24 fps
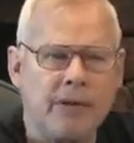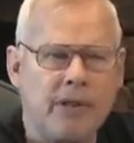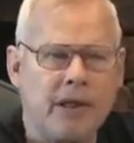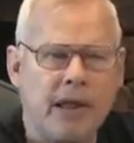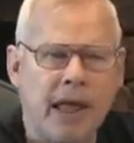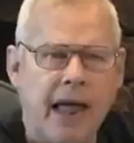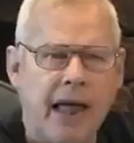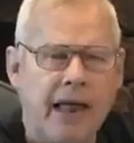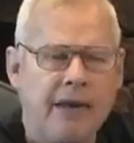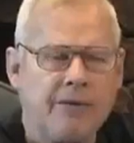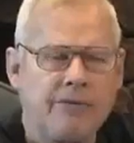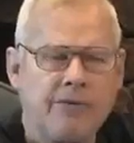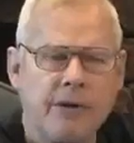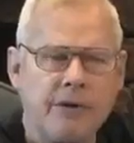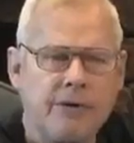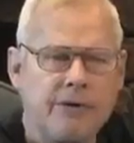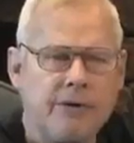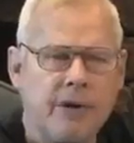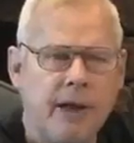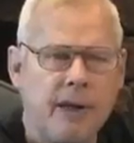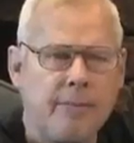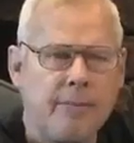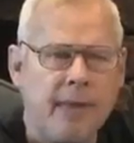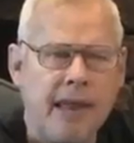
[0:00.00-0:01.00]
The guys
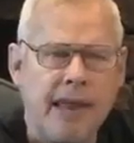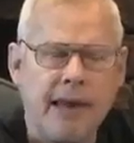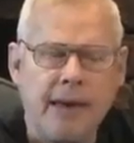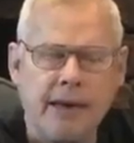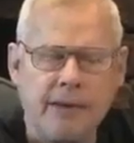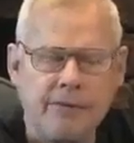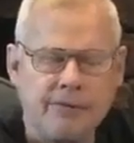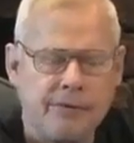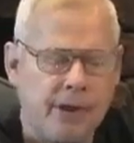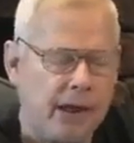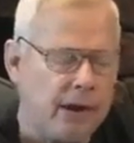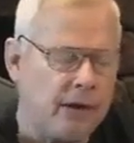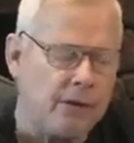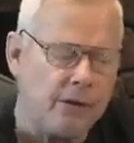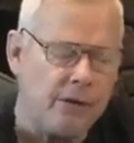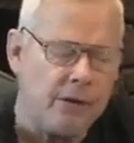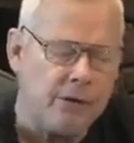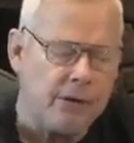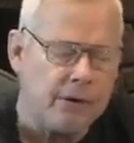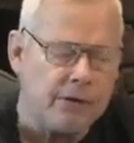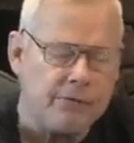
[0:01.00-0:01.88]
that made us, I don't know.